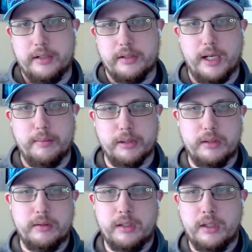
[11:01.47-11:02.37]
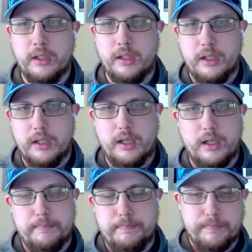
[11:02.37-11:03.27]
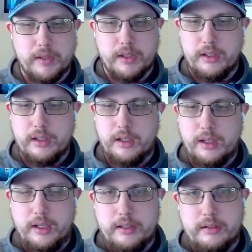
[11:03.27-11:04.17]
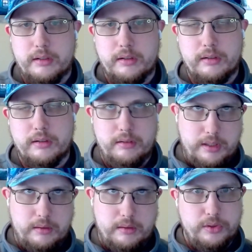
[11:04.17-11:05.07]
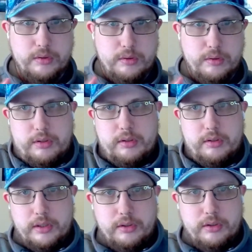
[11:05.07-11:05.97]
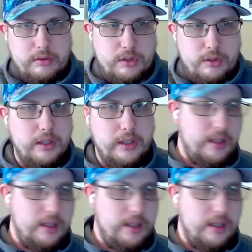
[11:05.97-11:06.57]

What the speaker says: or Tableau? Um, and now you certainly could.